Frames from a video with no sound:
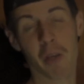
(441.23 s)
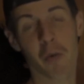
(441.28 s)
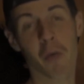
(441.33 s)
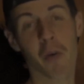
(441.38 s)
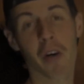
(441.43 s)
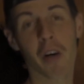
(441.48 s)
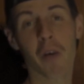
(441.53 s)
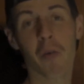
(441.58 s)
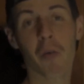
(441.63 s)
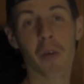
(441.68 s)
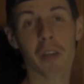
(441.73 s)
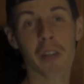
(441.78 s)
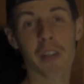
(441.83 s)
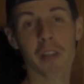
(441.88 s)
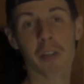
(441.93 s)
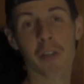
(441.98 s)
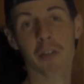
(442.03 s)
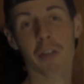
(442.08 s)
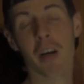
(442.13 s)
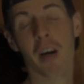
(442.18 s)
1-on-1
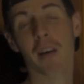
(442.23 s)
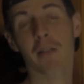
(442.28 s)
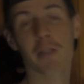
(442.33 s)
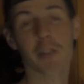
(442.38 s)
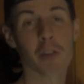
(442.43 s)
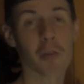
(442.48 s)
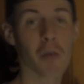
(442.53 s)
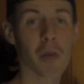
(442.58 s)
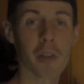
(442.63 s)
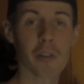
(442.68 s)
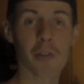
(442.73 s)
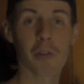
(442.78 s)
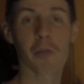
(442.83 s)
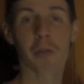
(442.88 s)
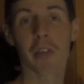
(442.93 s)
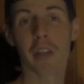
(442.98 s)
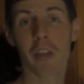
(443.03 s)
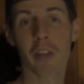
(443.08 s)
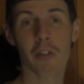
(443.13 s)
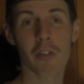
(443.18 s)
deer drives,
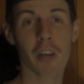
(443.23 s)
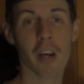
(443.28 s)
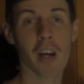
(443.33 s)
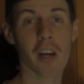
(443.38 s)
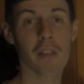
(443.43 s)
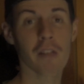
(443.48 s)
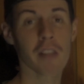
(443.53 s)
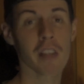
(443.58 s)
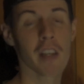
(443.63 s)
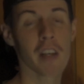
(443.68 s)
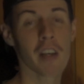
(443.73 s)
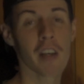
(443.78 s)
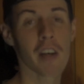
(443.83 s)
2-on-2 deer drives.